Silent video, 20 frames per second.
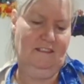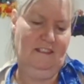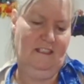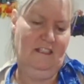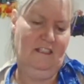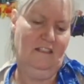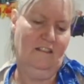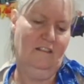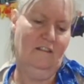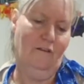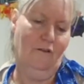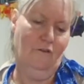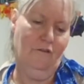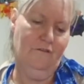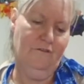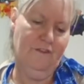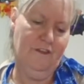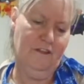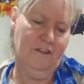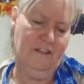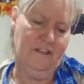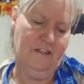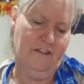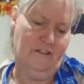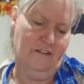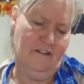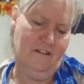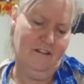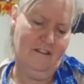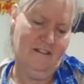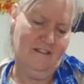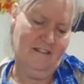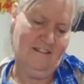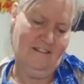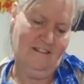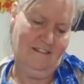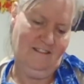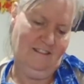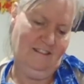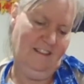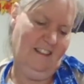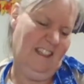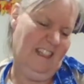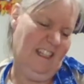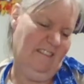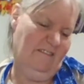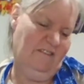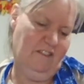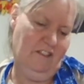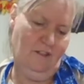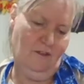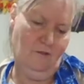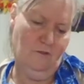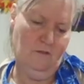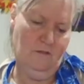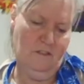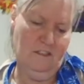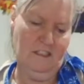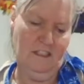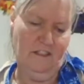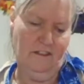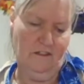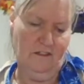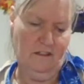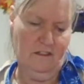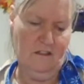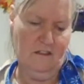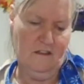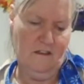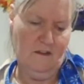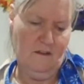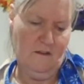Say hello if you're here. Love to know who's here.